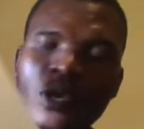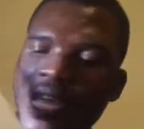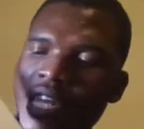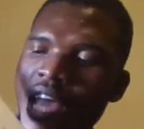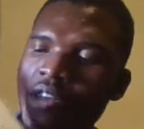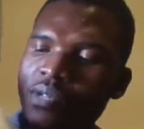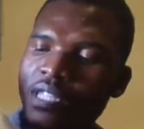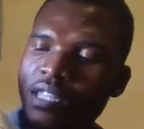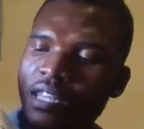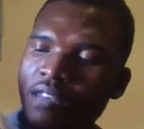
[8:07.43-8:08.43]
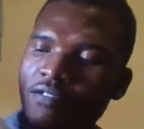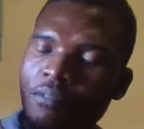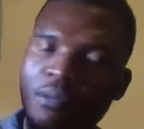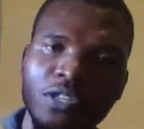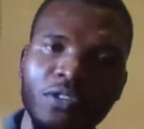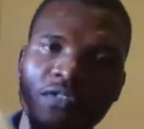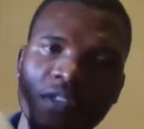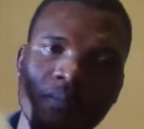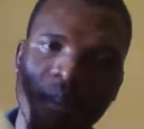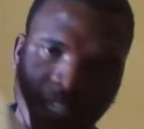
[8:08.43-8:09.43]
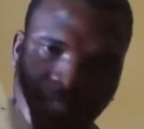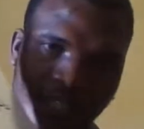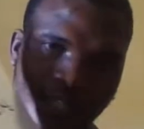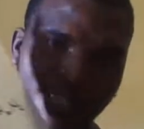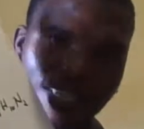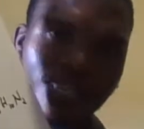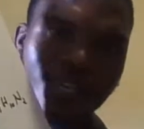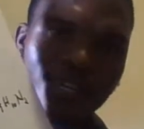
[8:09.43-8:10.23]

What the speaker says: you are done using the information of the mass